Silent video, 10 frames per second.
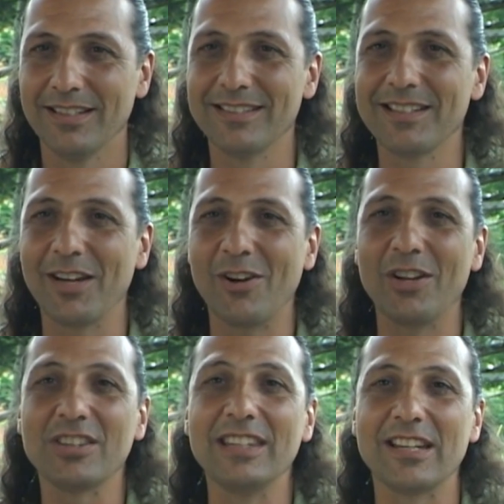Is there
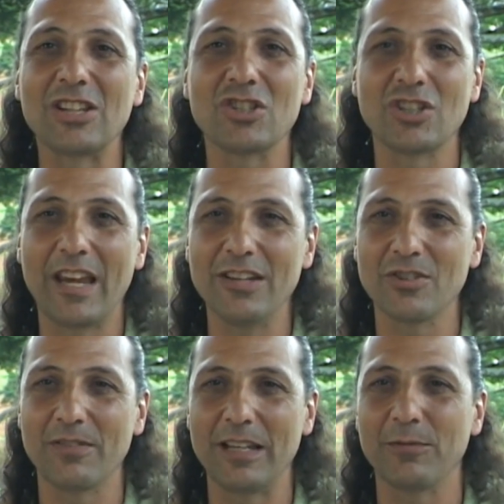an exchange
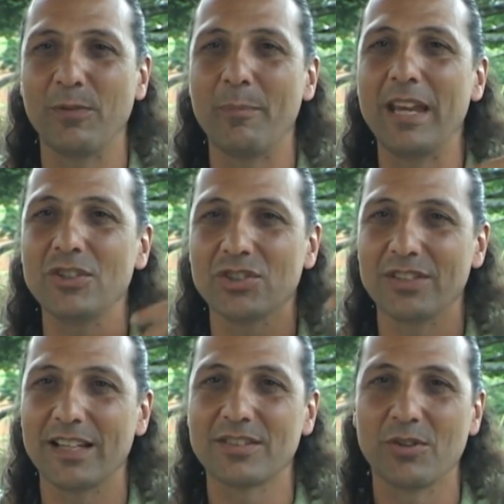of
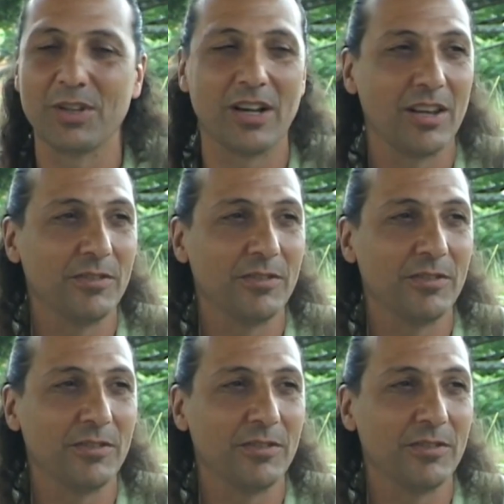information that's going on?